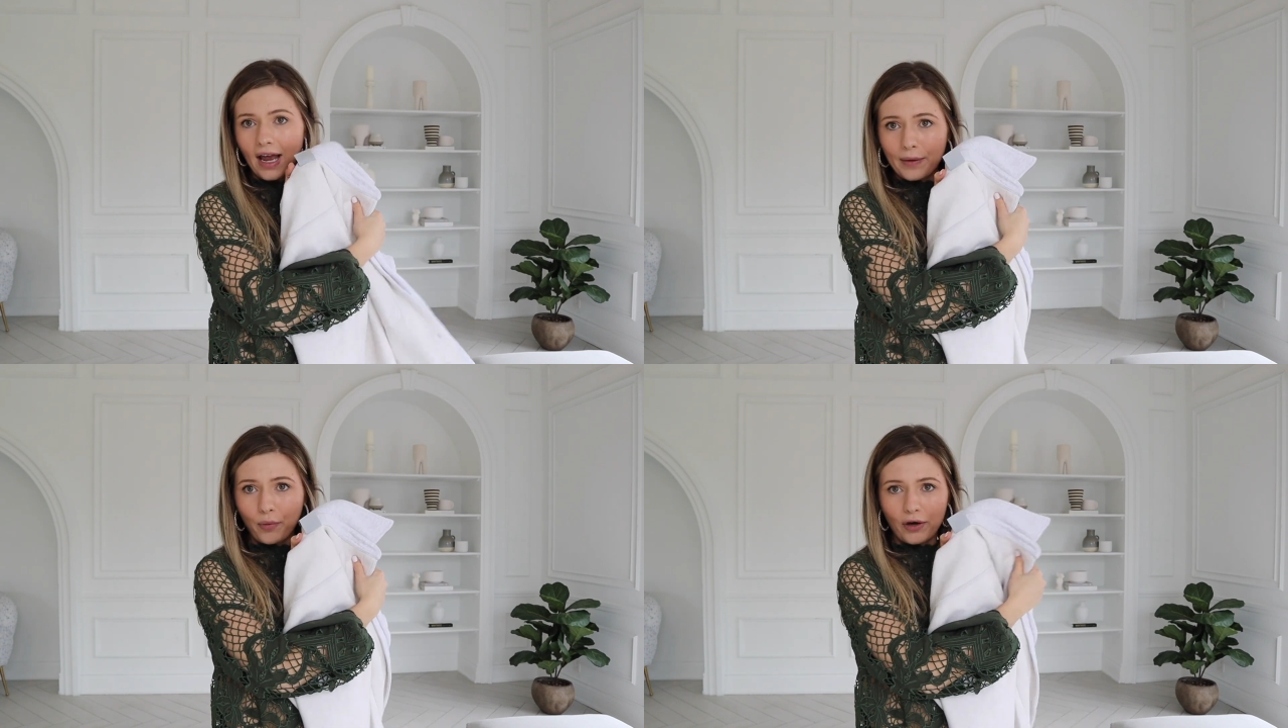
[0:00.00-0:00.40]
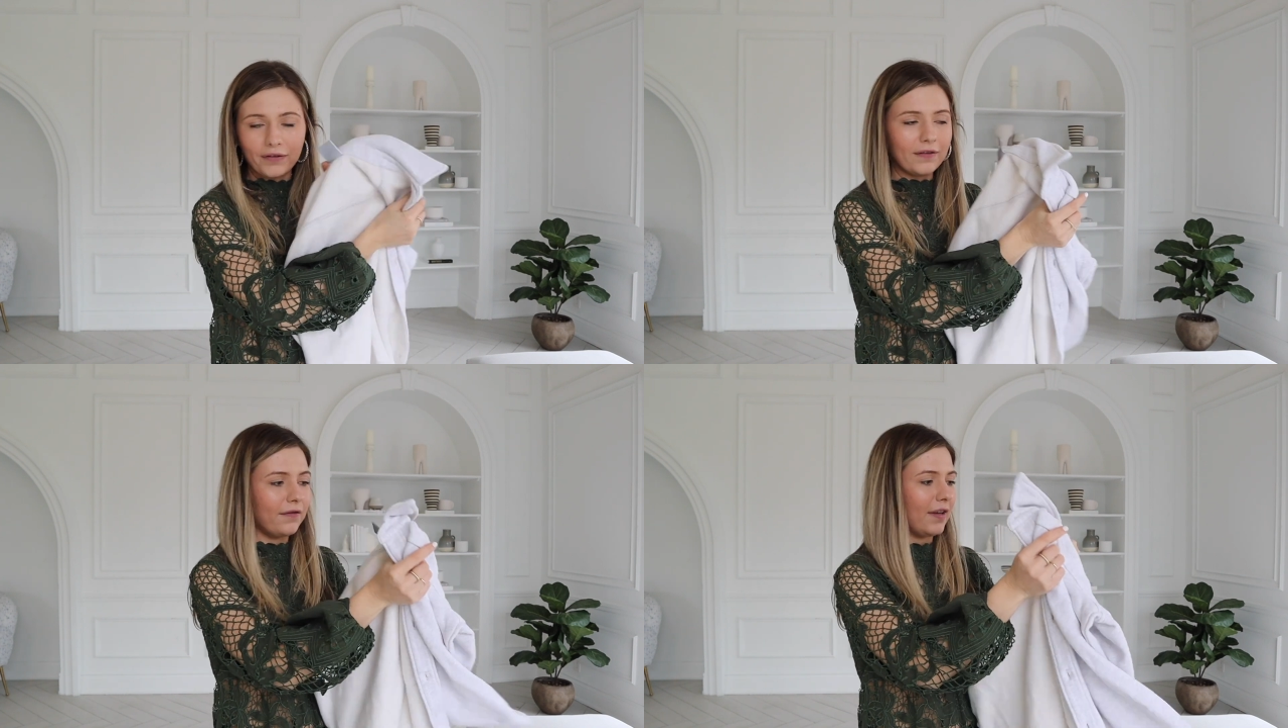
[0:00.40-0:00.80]
the
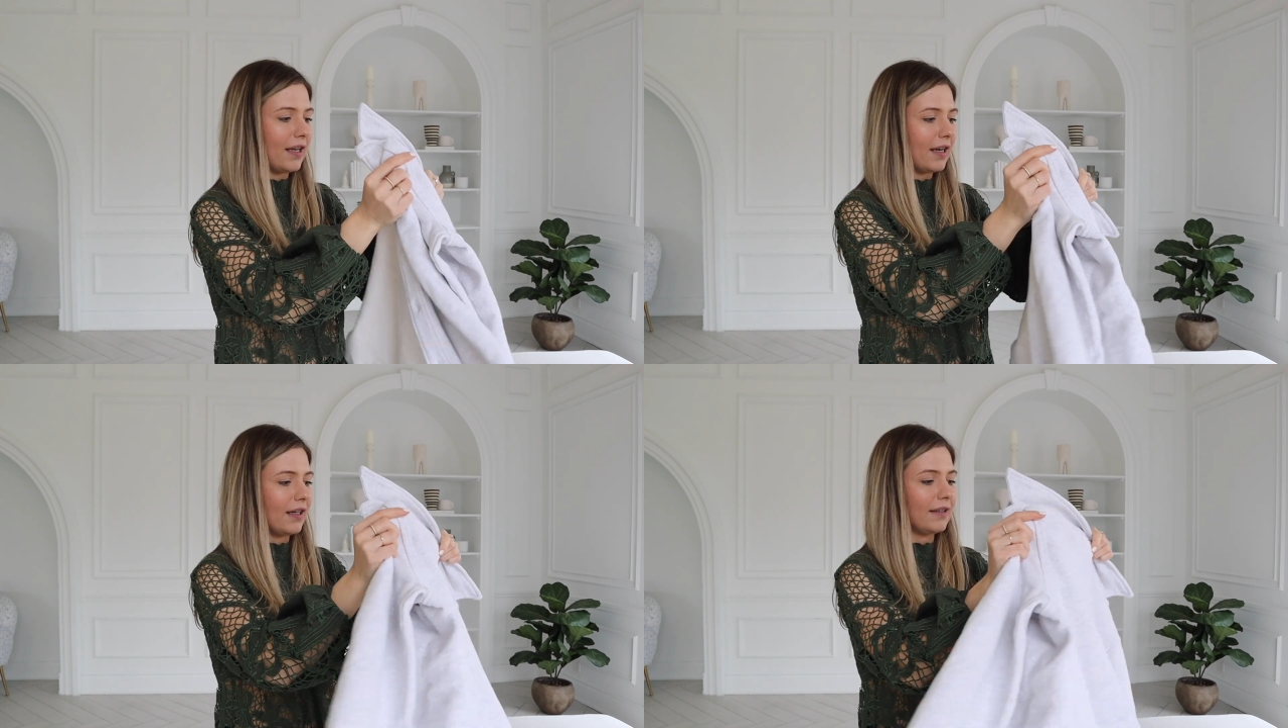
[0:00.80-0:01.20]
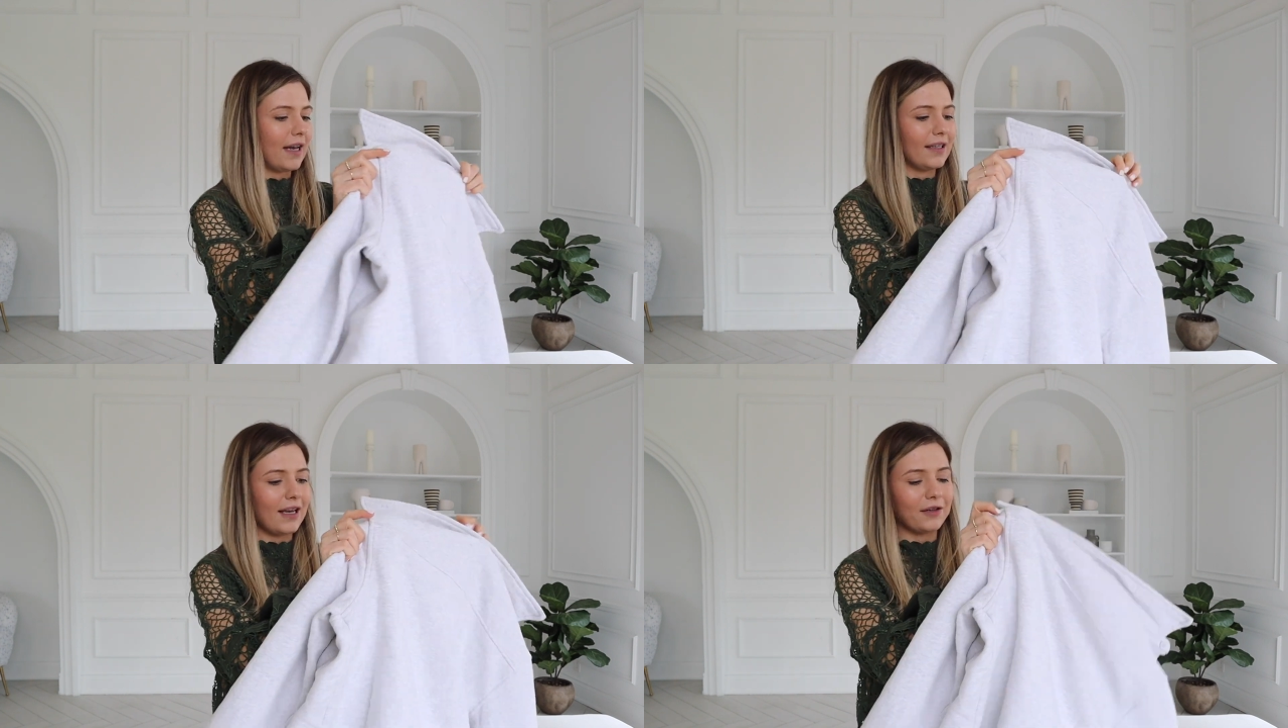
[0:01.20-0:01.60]
boyfriend fit in a
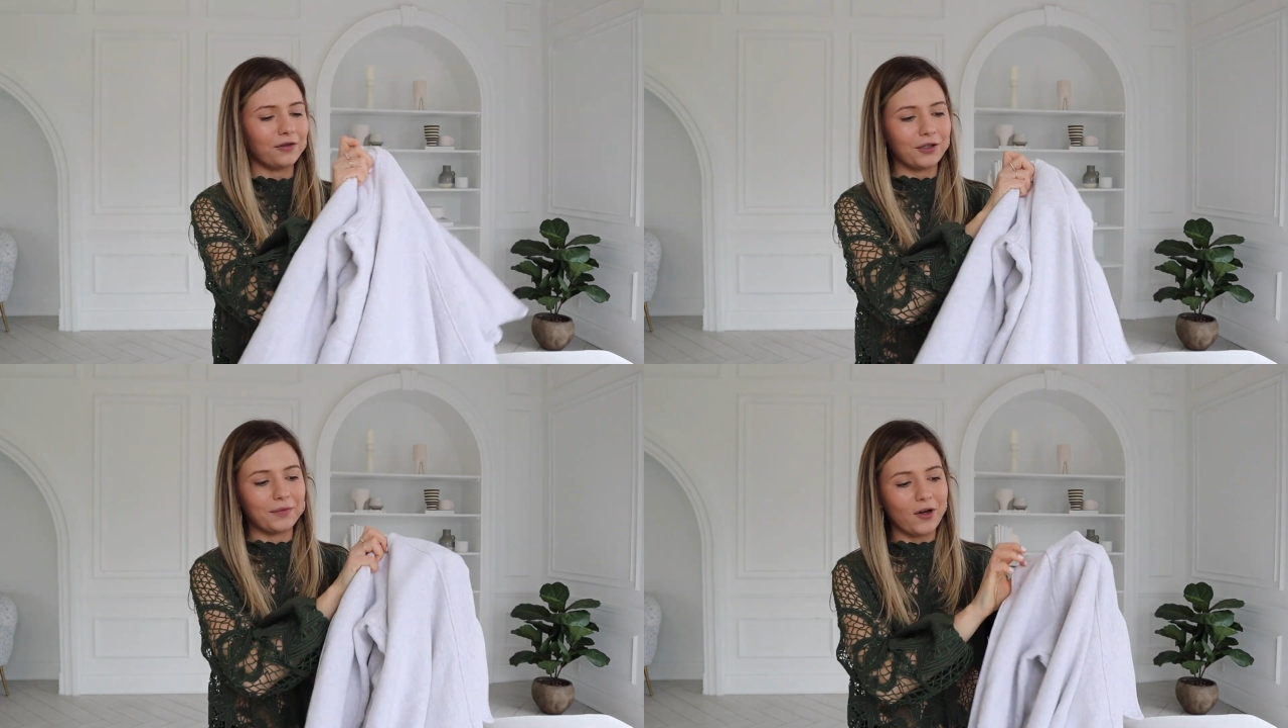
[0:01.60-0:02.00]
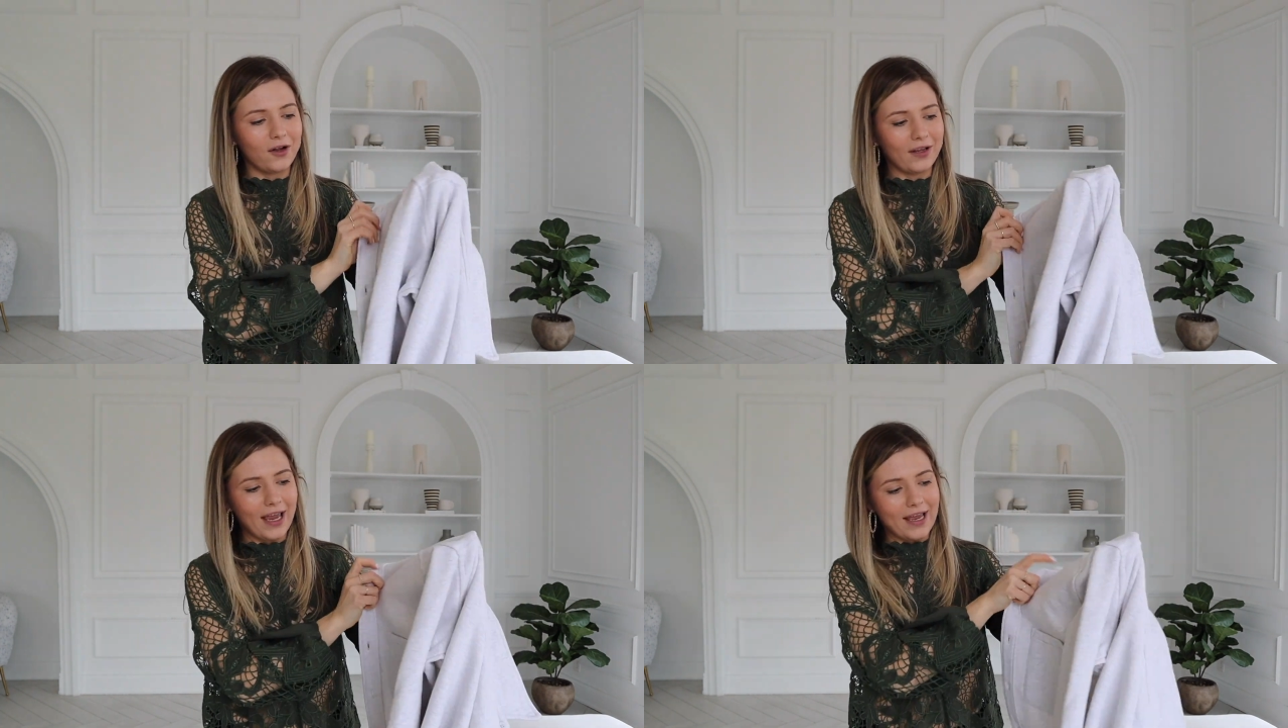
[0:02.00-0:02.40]
size extra
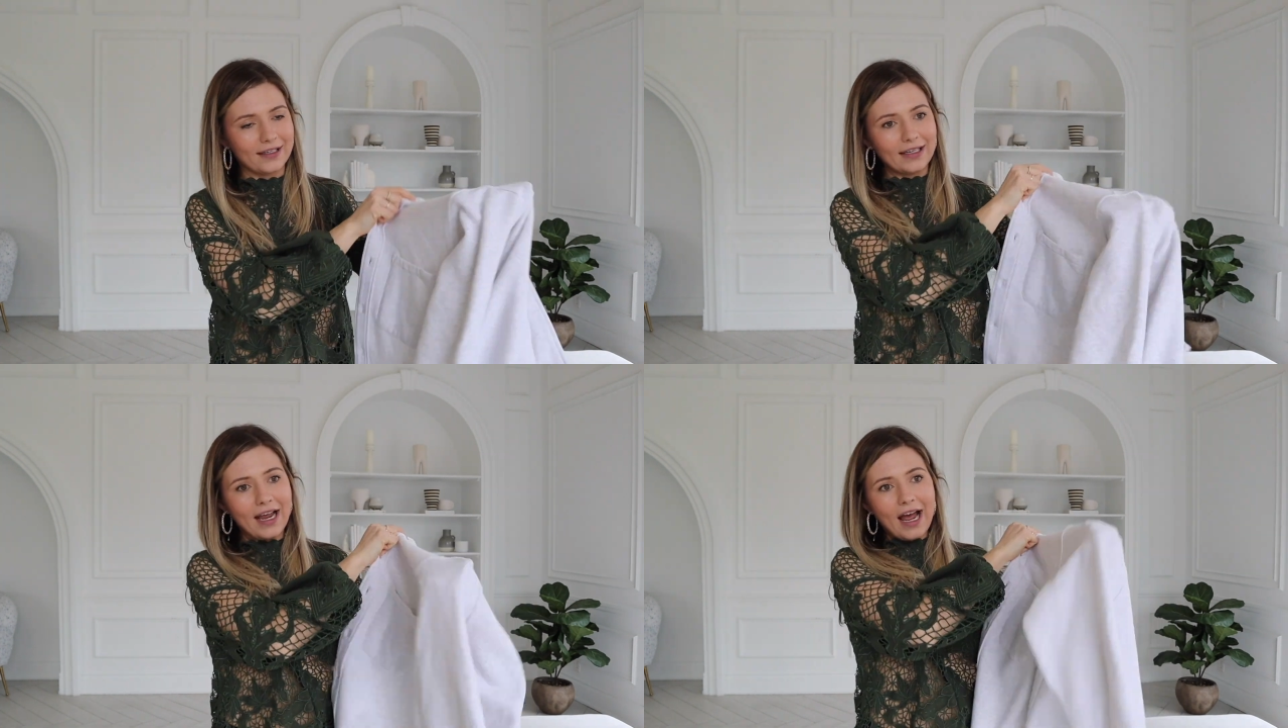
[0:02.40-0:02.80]
small, and